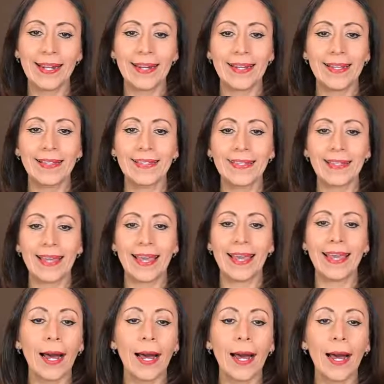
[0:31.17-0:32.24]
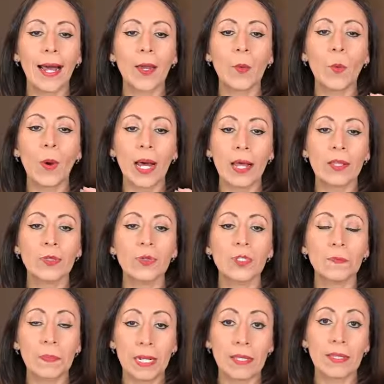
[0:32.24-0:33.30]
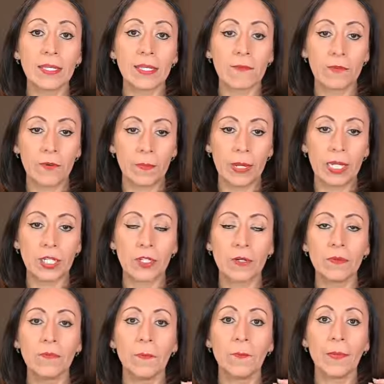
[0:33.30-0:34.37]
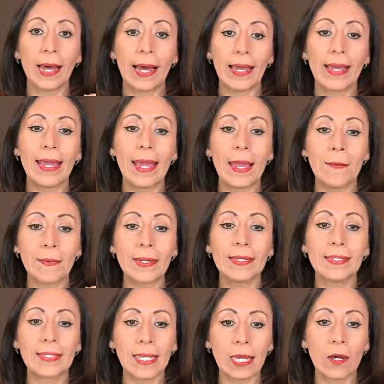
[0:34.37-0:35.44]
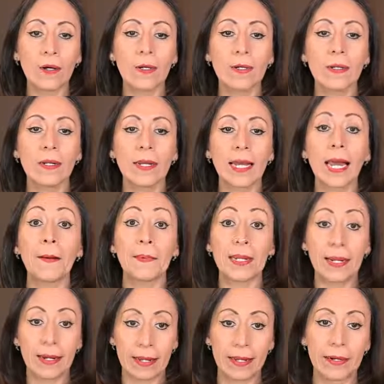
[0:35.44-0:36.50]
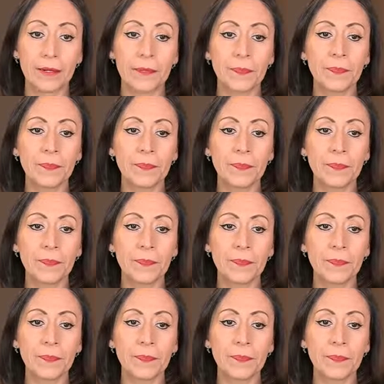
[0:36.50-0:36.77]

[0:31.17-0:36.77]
Let's say I want to split this information by every single capital letter.